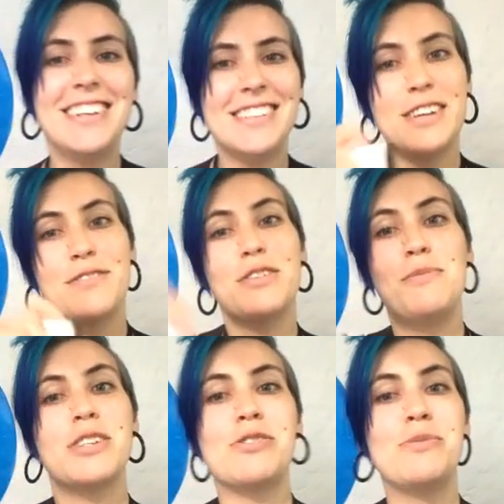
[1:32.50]
then if you do
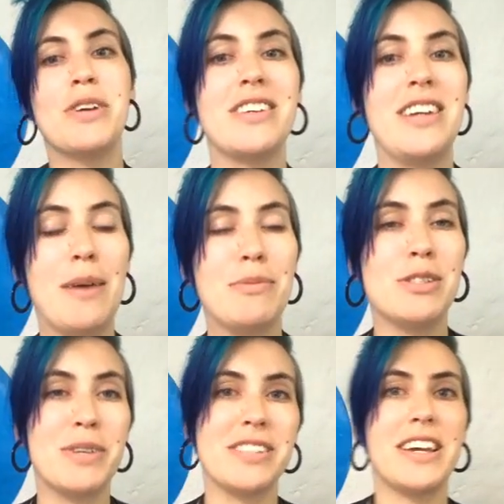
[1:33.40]
mushroom, nothing
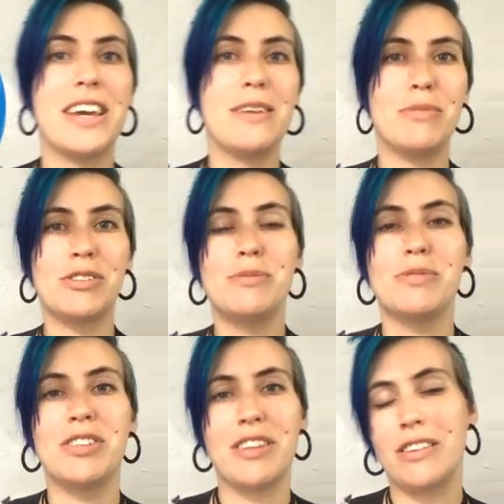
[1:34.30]
happens because I hate
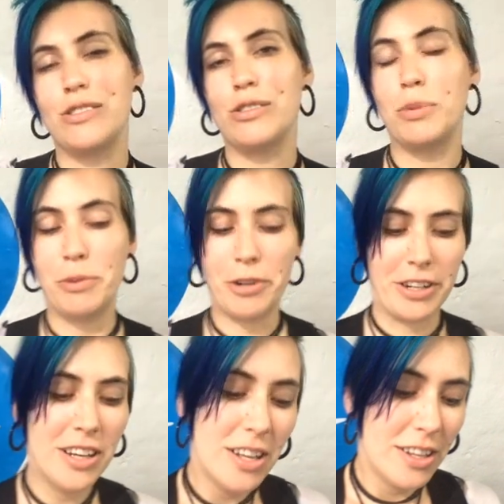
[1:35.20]
mushrooms and I think they're super
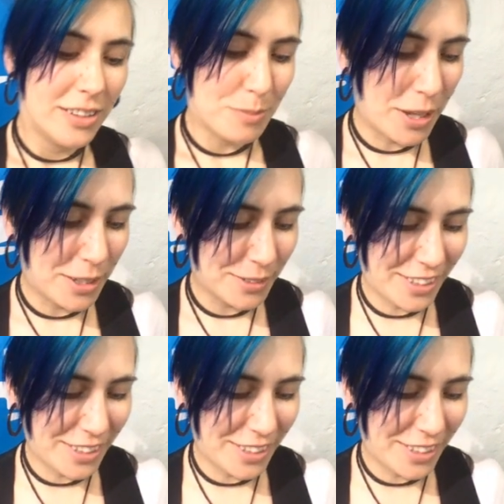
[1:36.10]
boring. But